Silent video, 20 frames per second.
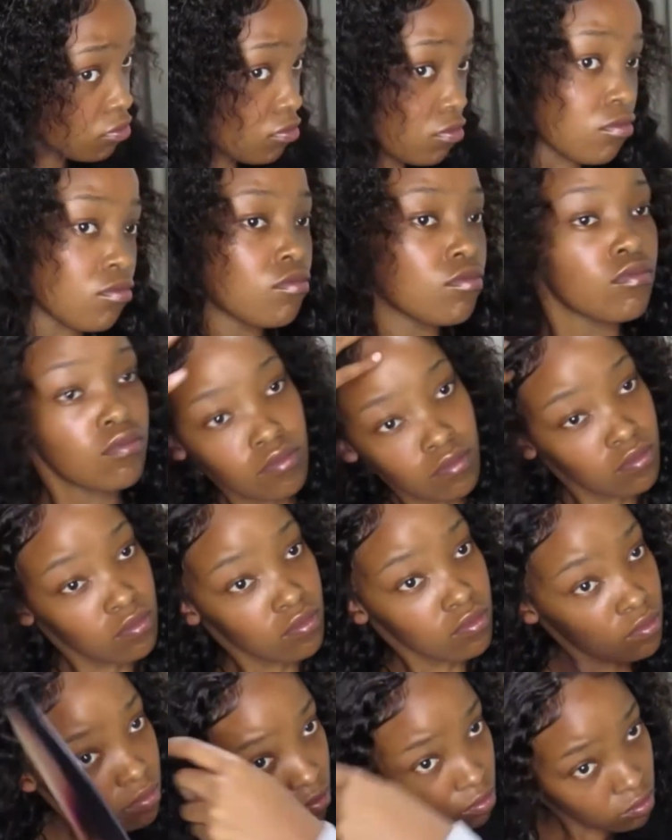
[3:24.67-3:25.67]
and then I'm just
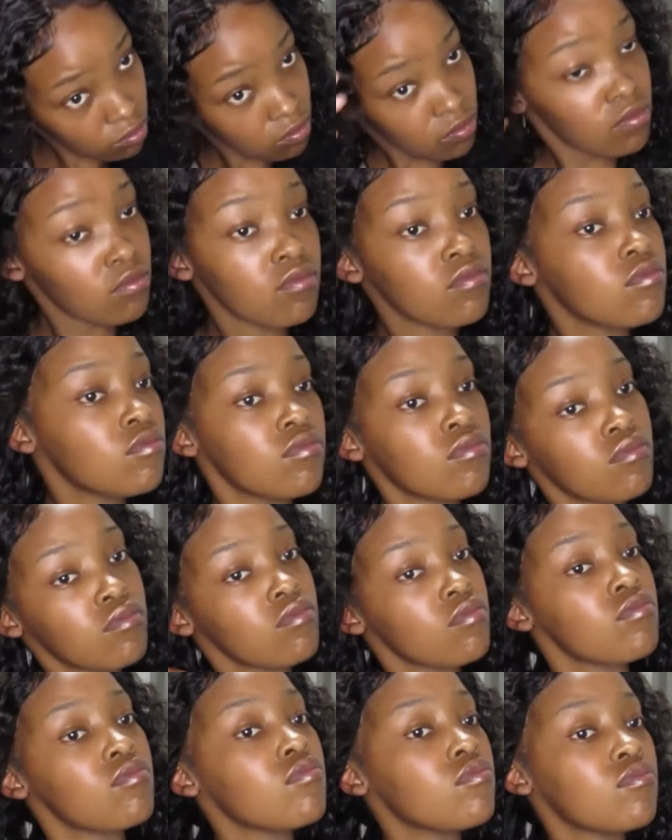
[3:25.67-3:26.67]
gonna go in with some
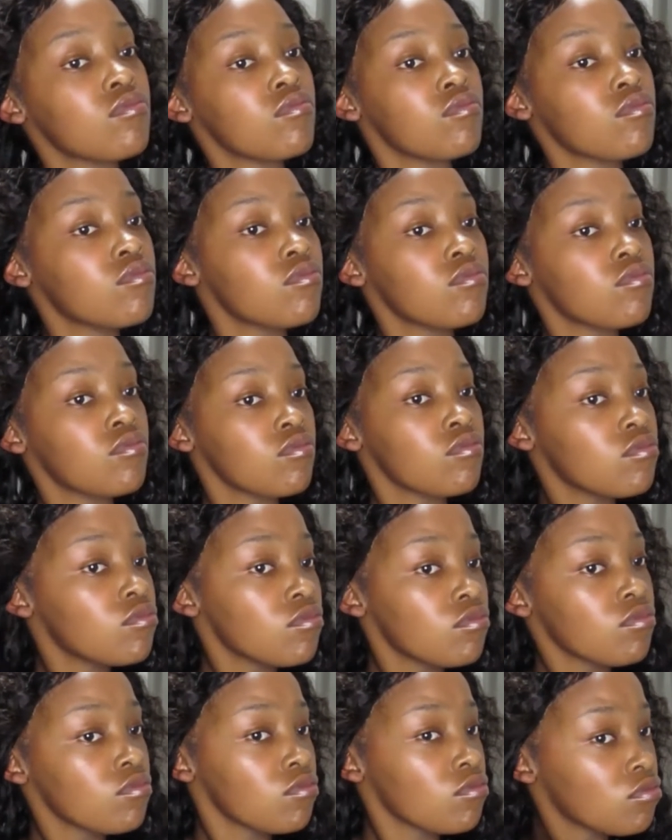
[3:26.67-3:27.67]
water
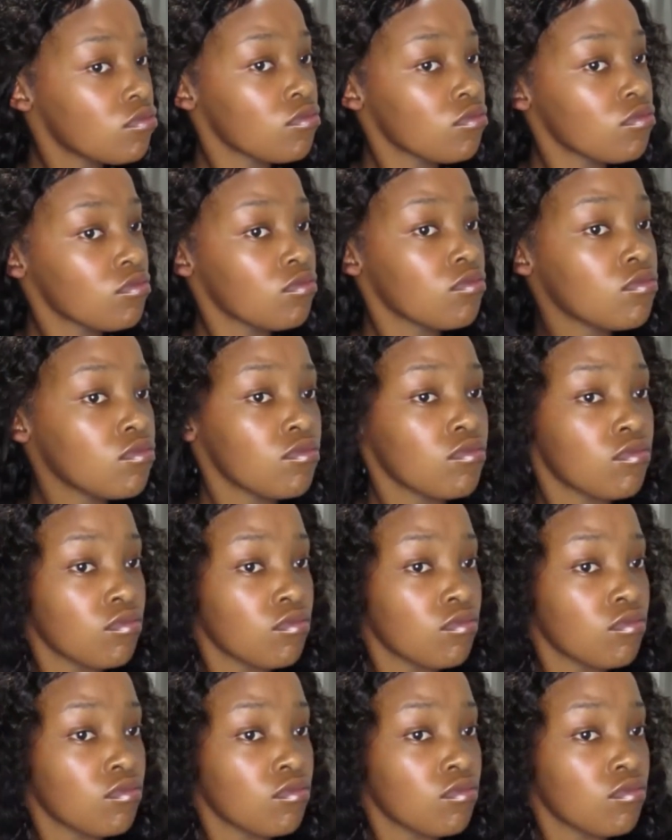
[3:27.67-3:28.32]
just to